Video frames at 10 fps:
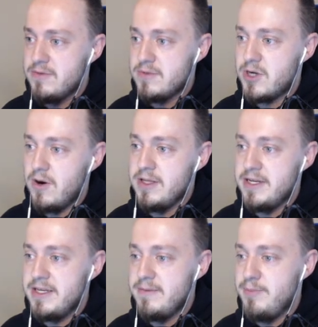
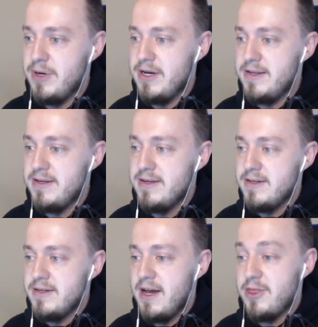Scarlet in, but
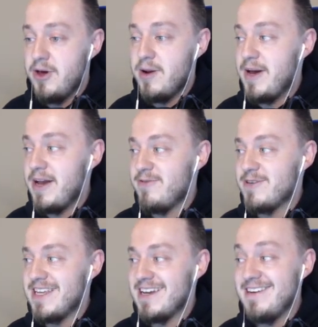I thought about it for
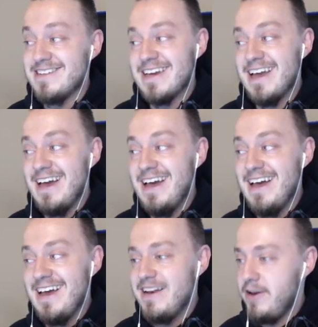a second. I was like,
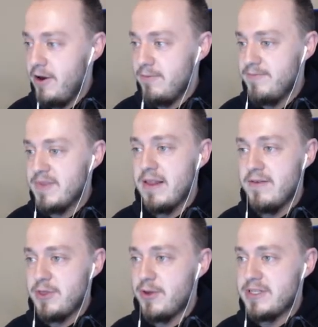no,
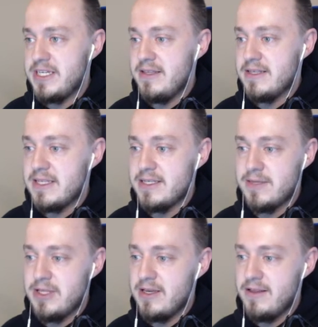level 13. This thing's
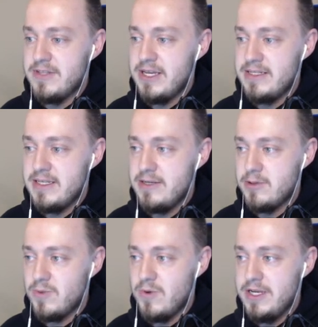gonna be like level 19
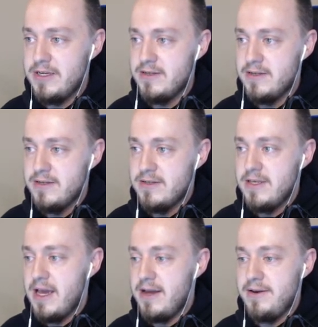or 20.
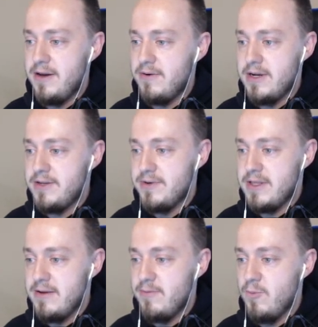Yeah, no, we're not doing
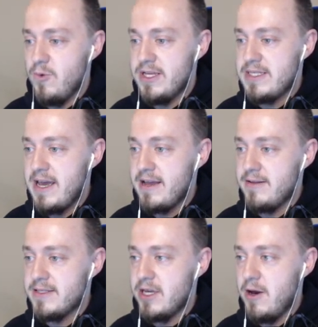that. Wing attack,
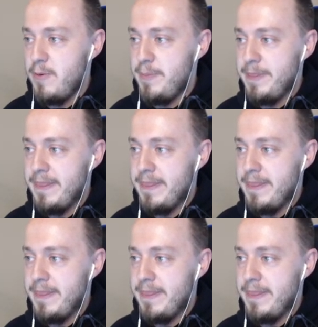let's go.